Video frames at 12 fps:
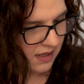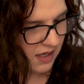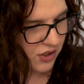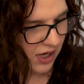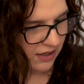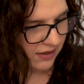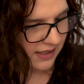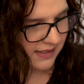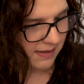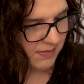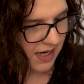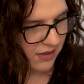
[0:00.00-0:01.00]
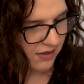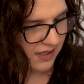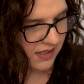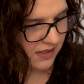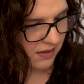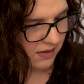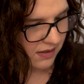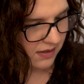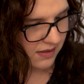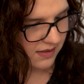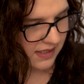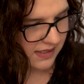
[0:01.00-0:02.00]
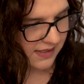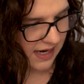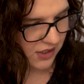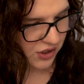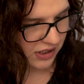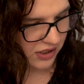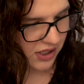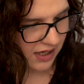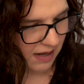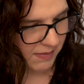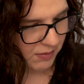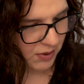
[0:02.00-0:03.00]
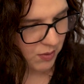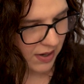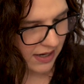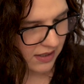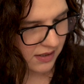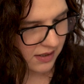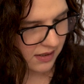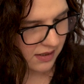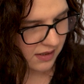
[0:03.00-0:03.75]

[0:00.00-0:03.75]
A child exempt under this section shall not be required